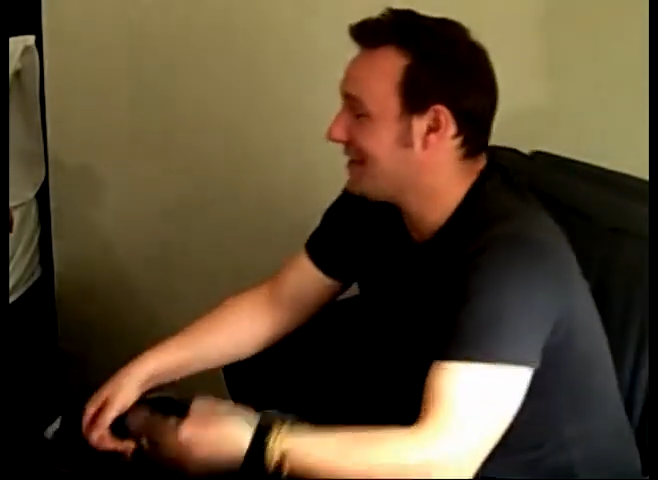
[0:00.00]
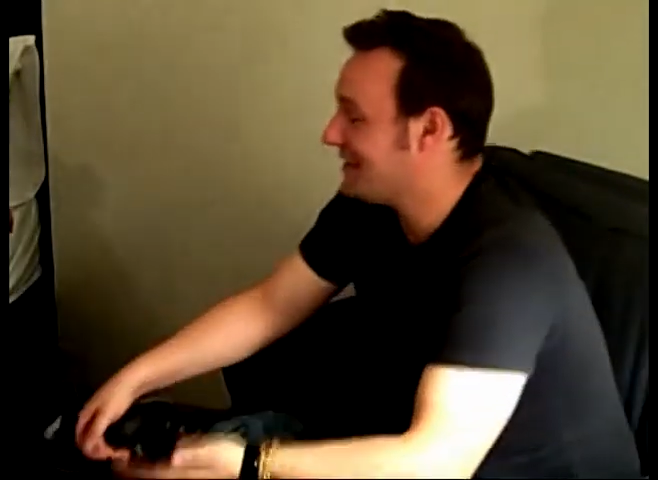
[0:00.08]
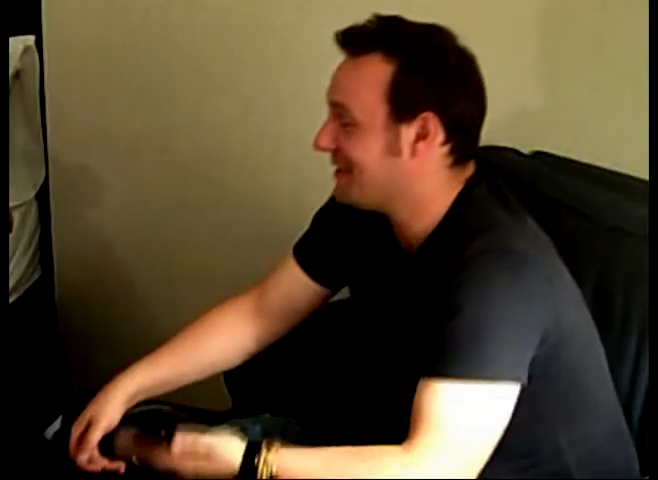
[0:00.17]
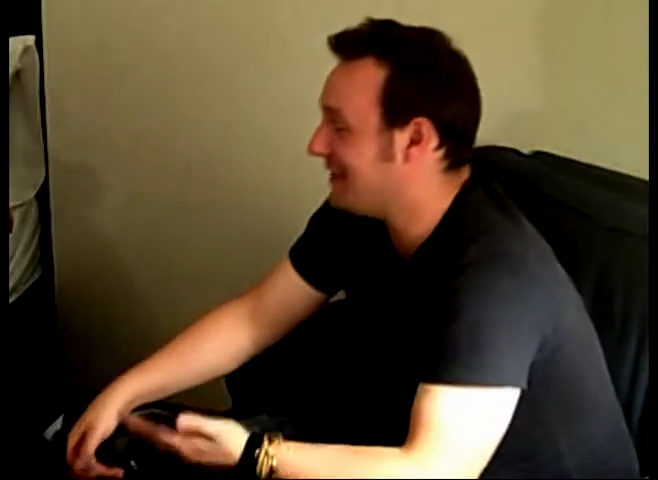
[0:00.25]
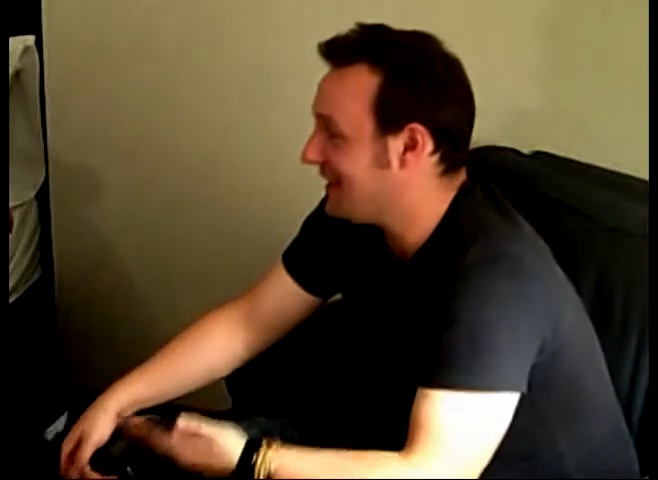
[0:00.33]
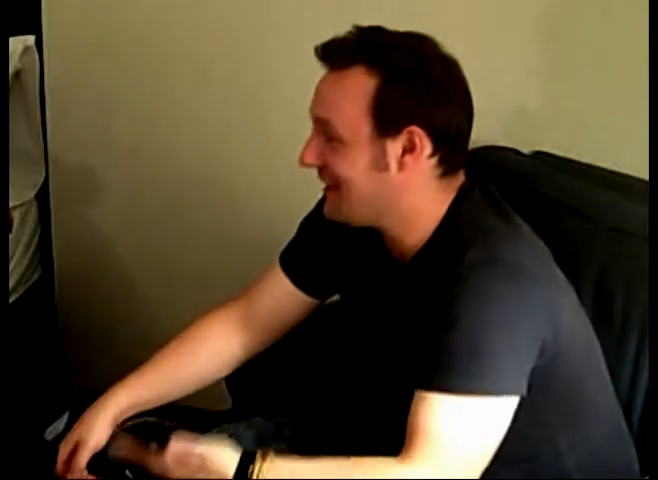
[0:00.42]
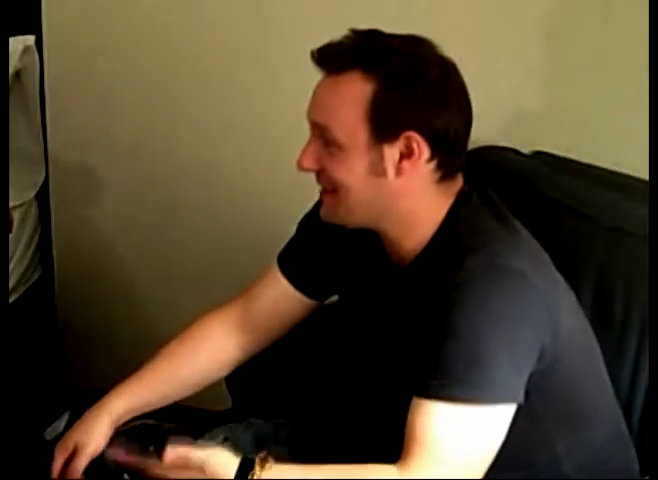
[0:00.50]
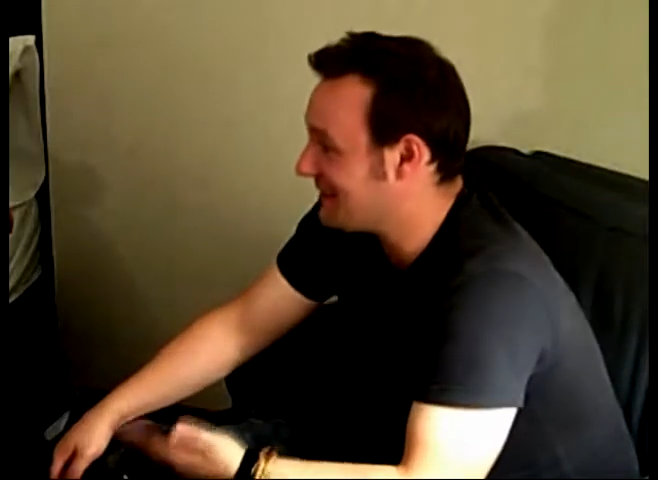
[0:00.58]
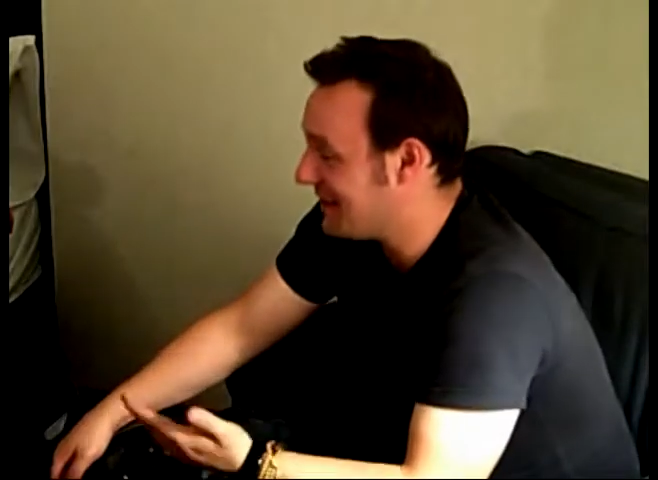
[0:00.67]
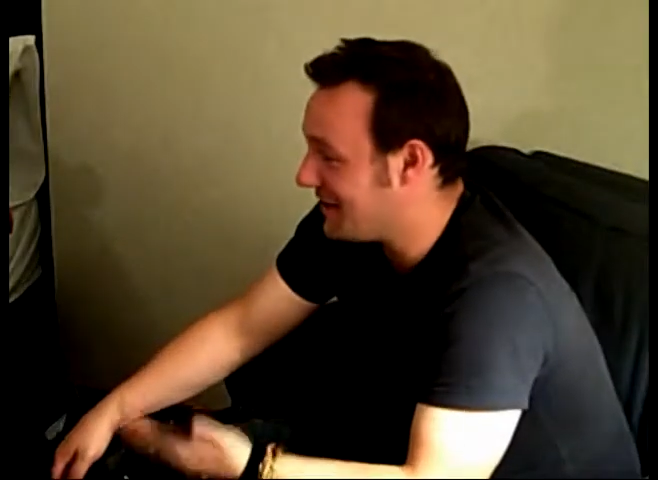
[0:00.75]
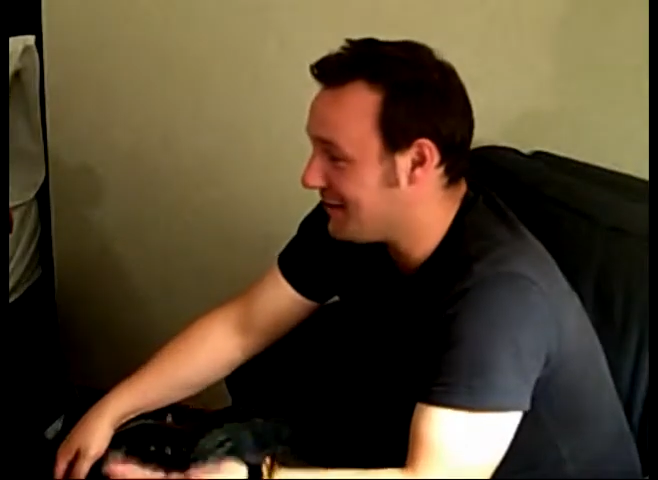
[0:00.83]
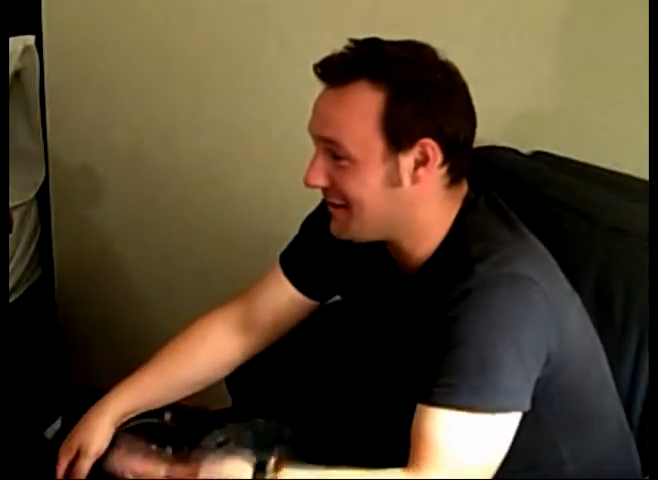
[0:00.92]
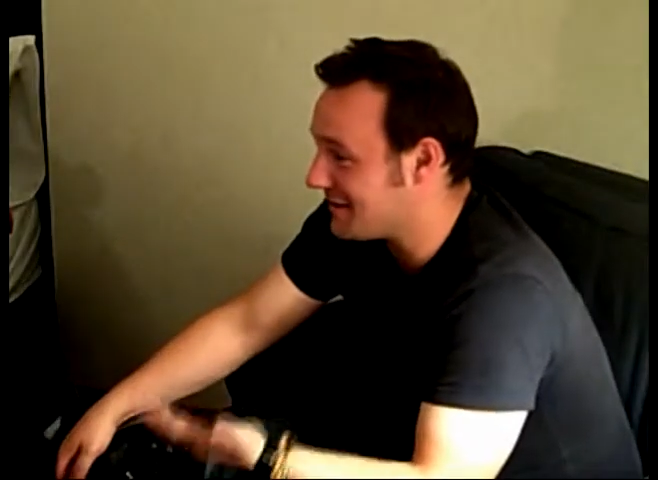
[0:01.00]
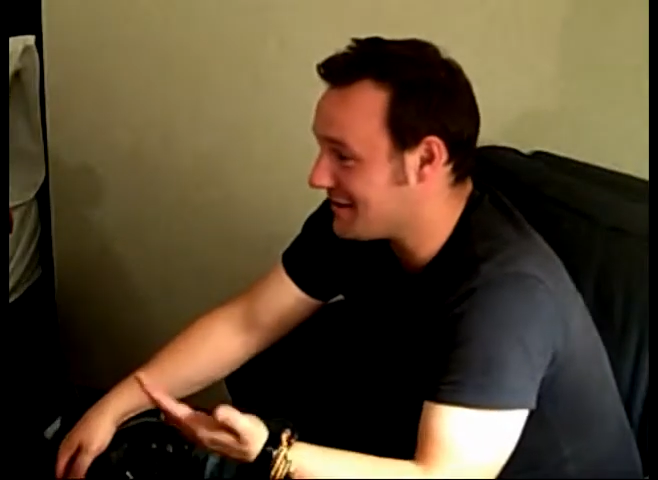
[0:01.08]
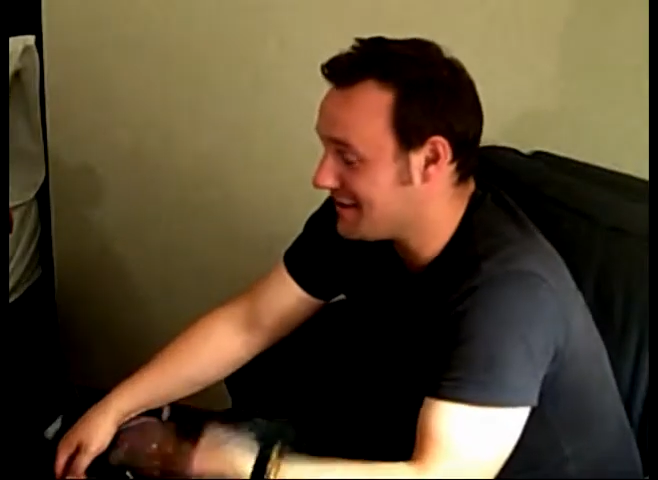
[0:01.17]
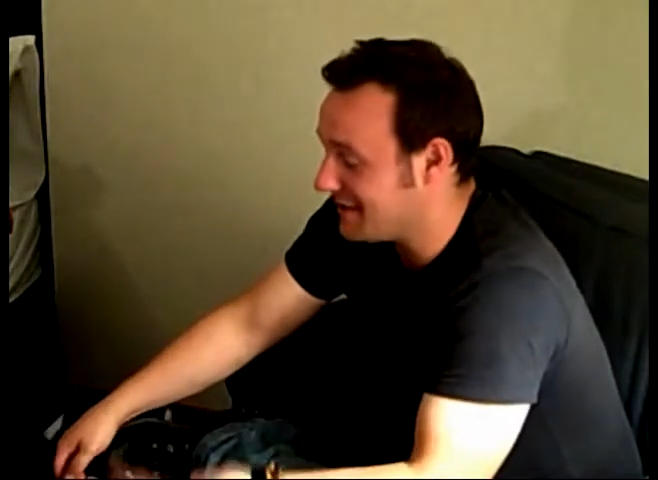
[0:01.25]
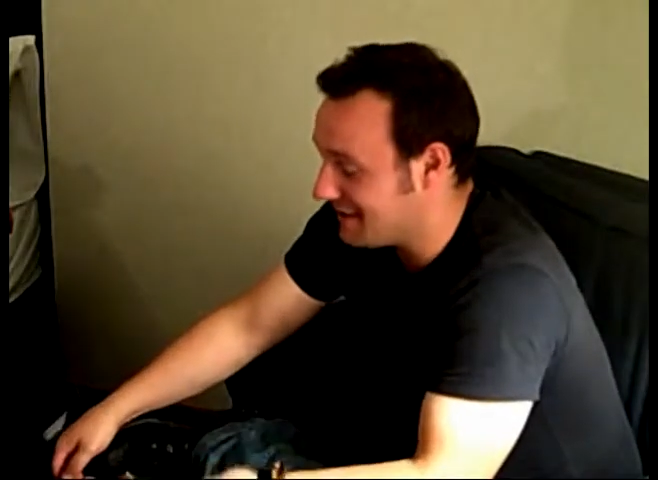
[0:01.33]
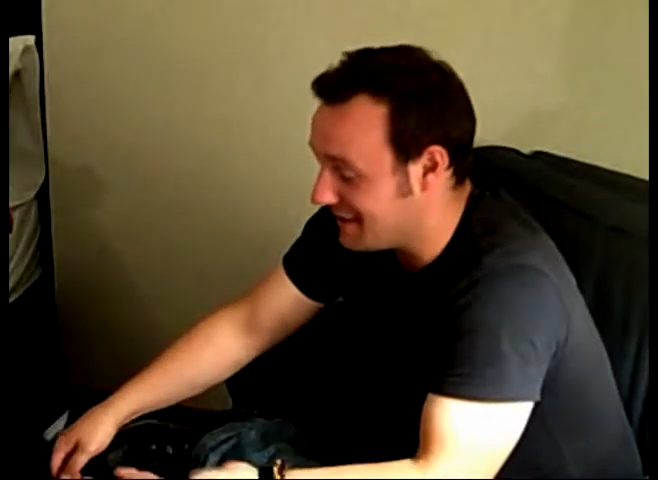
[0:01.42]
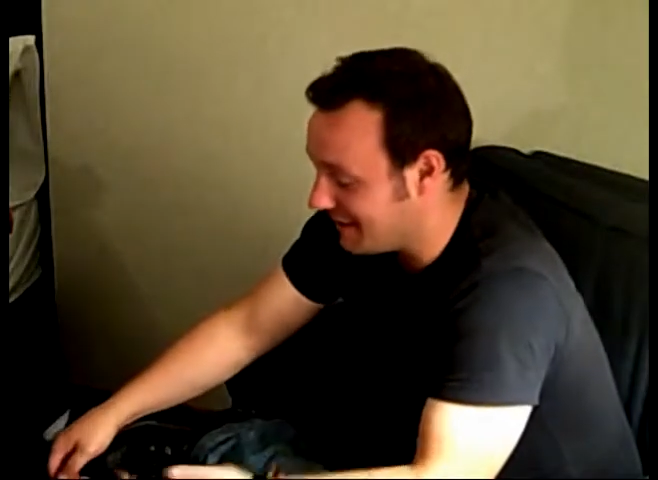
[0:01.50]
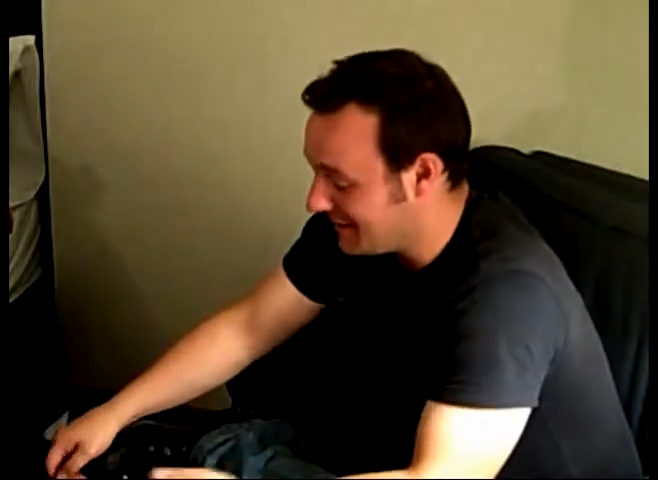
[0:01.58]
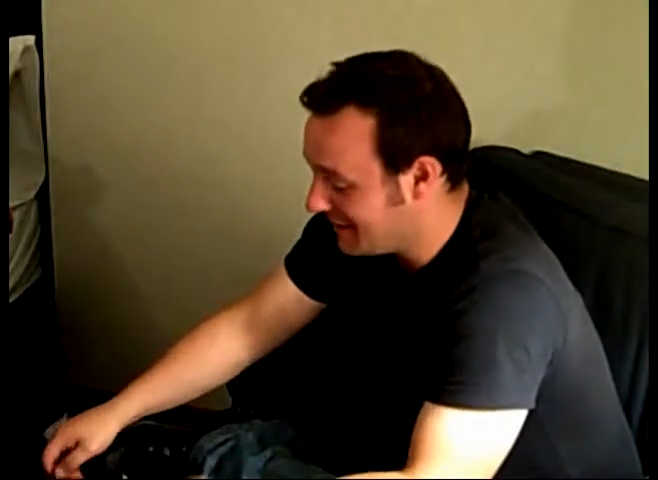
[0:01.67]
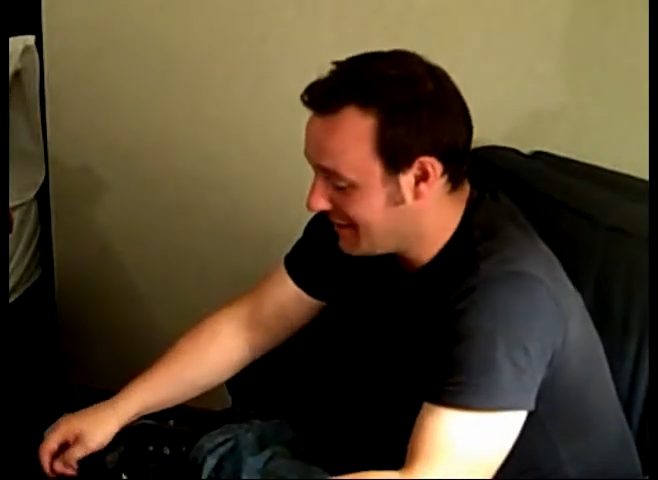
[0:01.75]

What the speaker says: I actually did that.